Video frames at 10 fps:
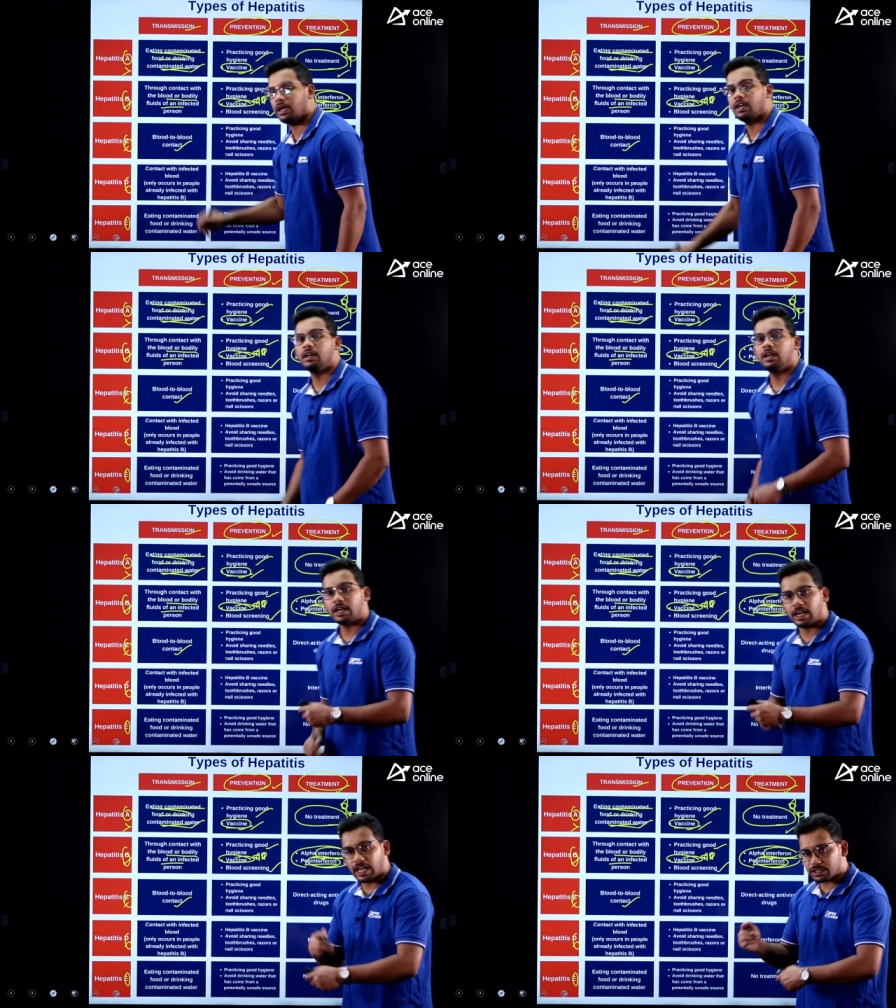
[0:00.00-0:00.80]
be
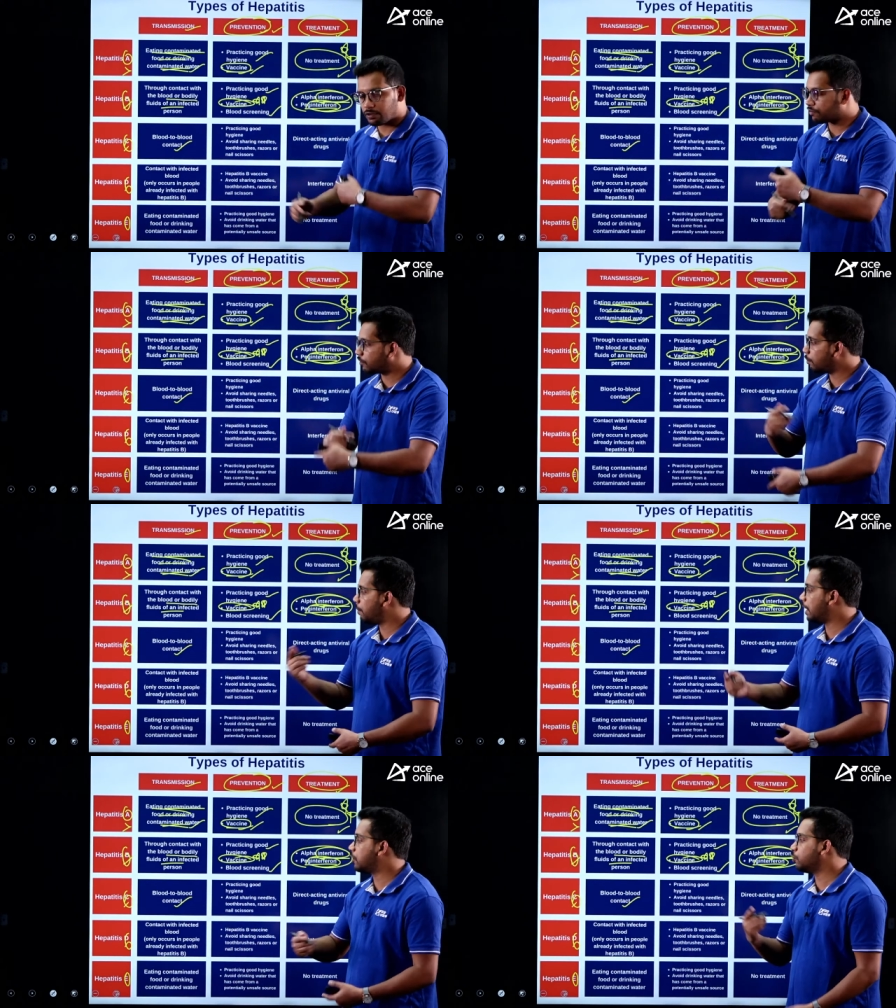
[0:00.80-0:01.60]
transferred from
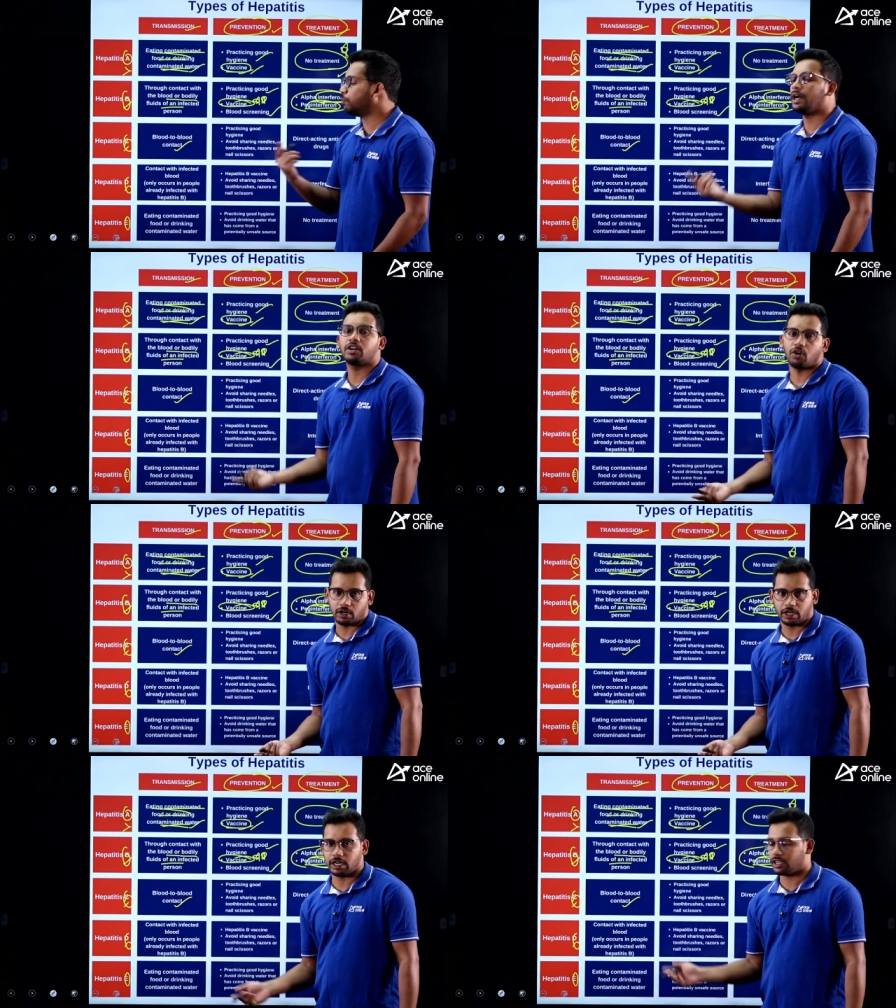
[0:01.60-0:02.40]
blood to blood
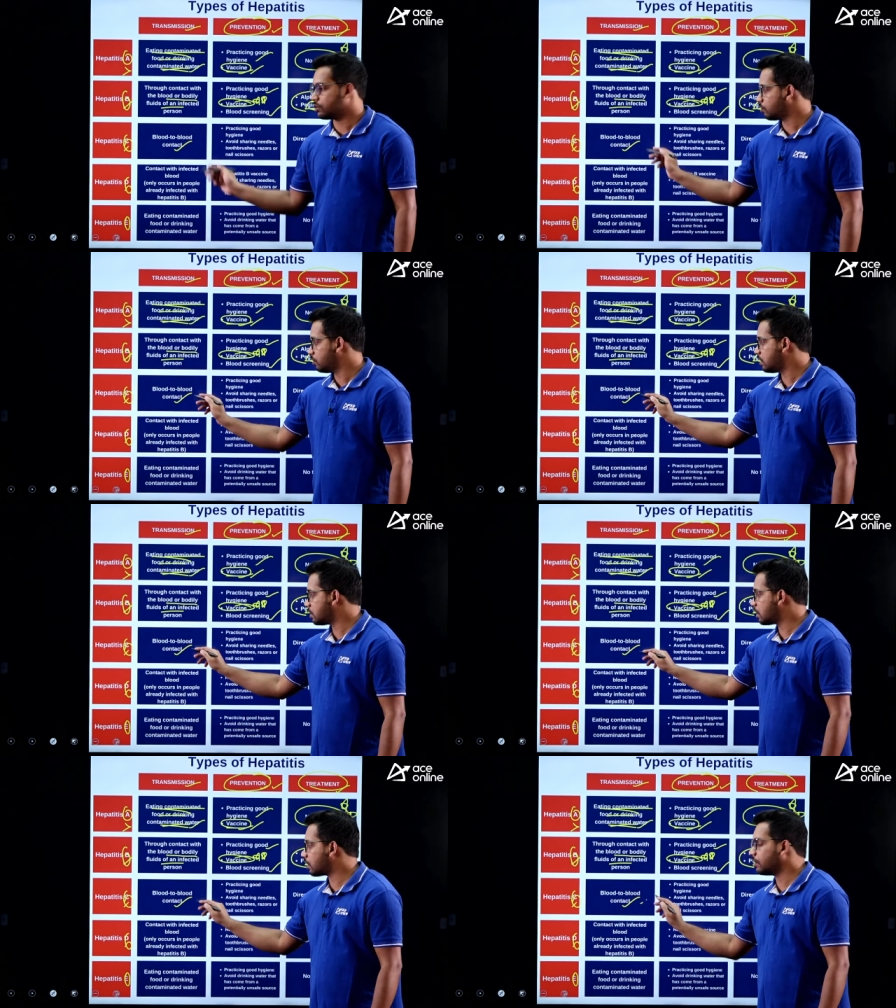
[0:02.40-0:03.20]
contact. So, this
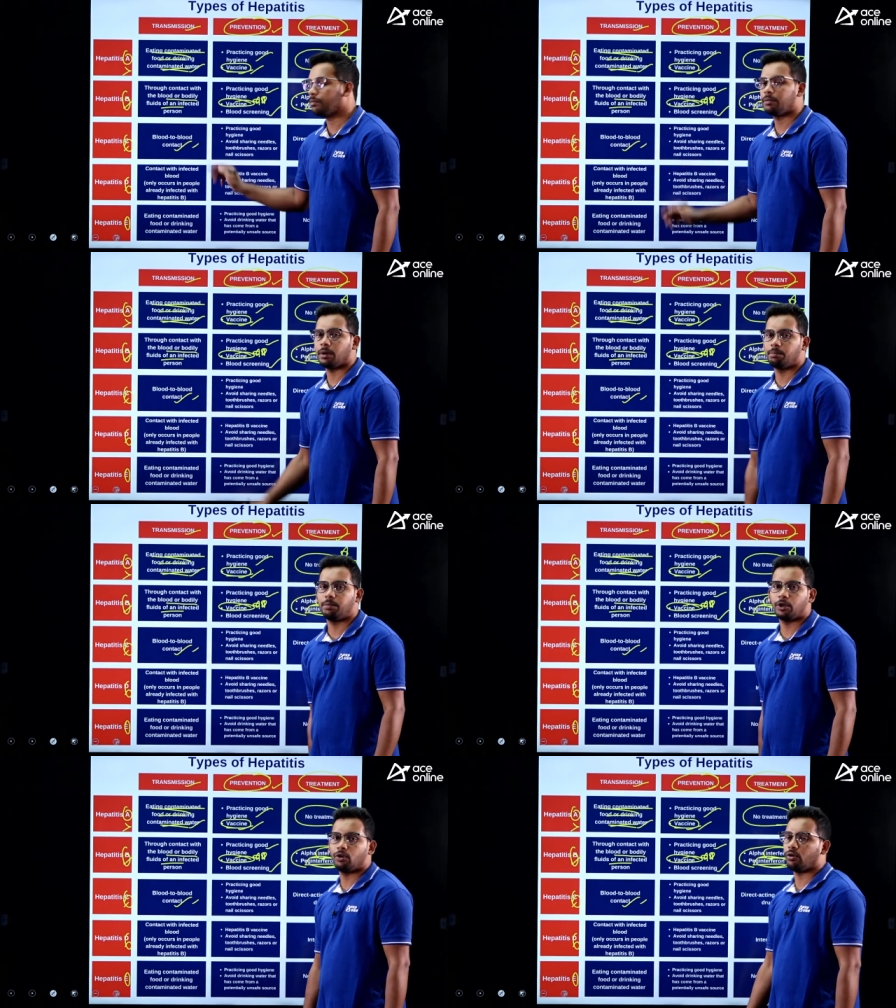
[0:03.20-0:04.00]
is the uh,
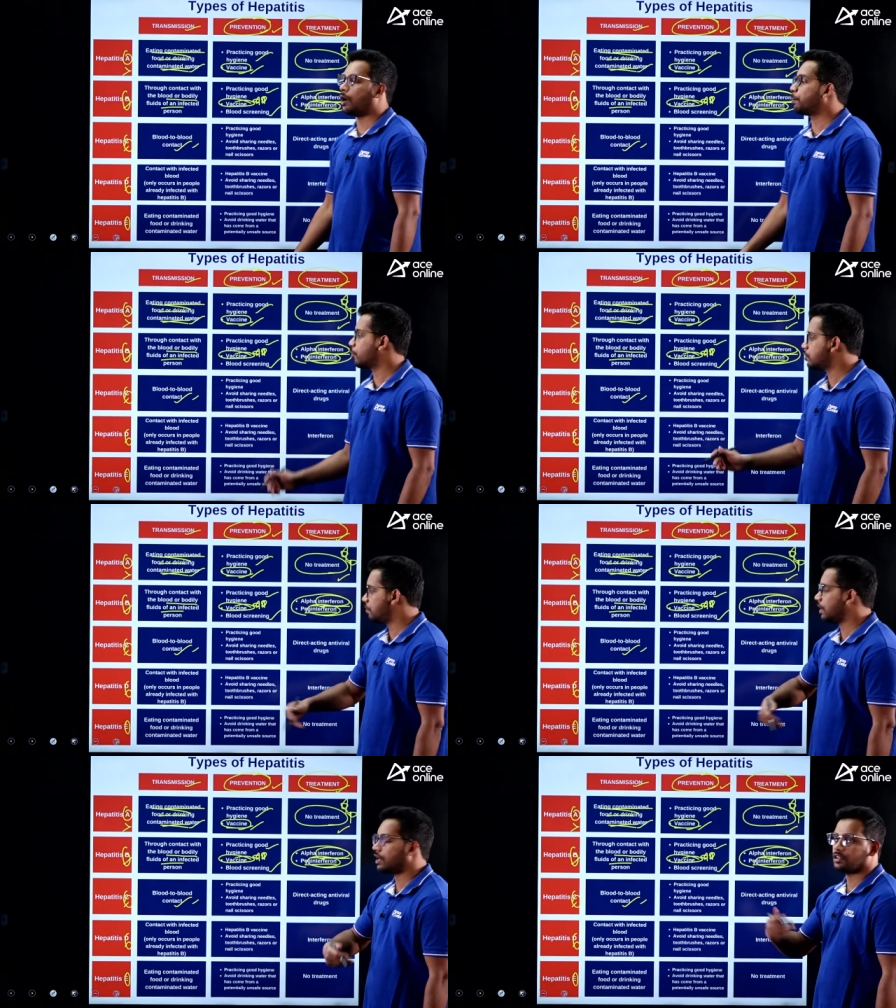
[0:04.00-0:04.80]
you know approach
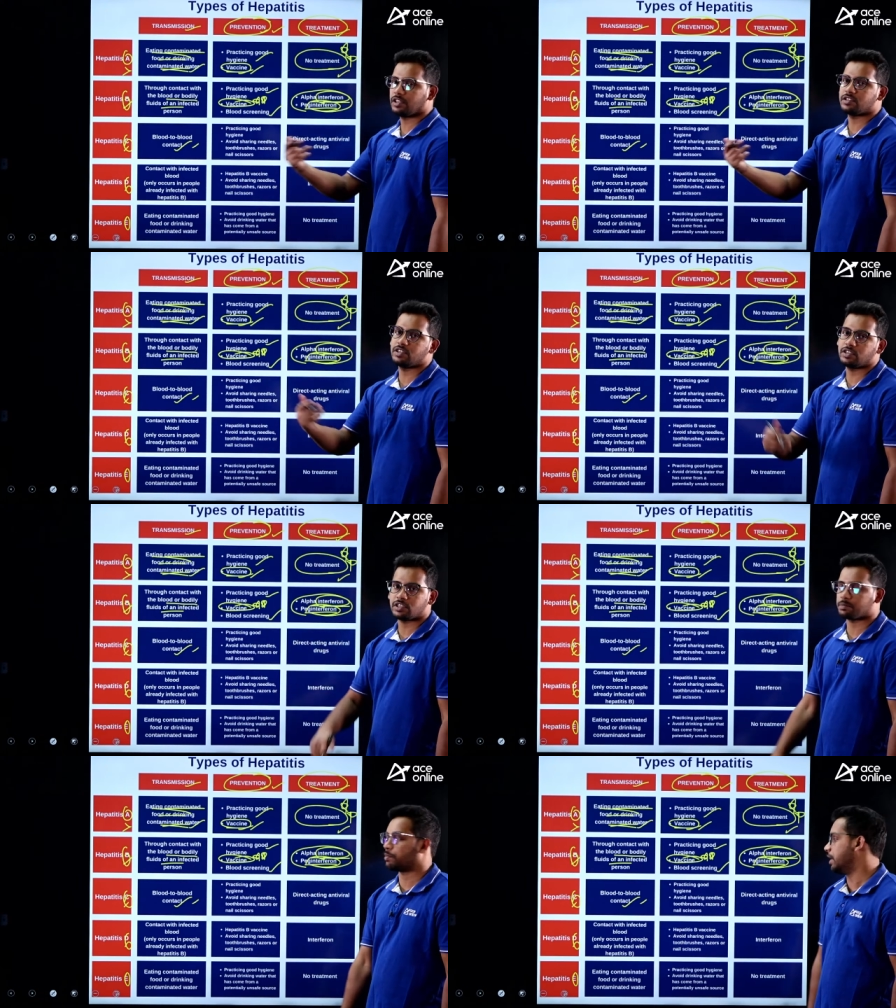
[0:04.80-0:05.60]
where this
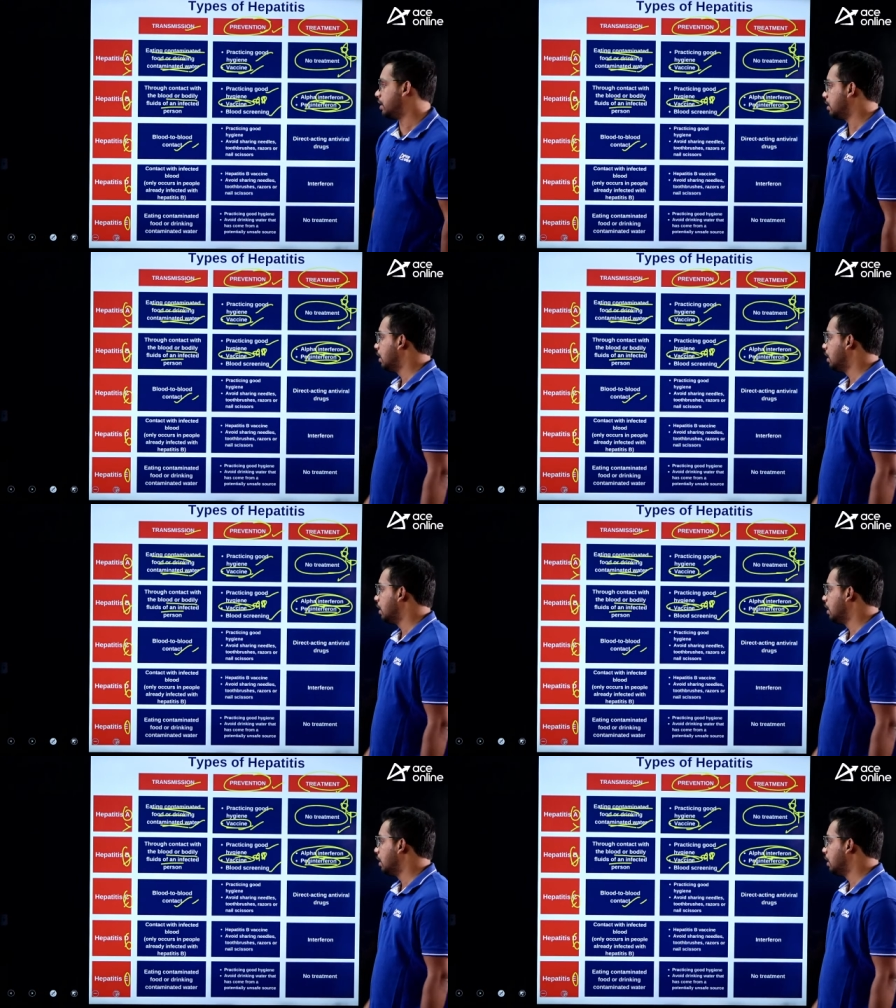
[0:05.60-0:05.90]
disease spread.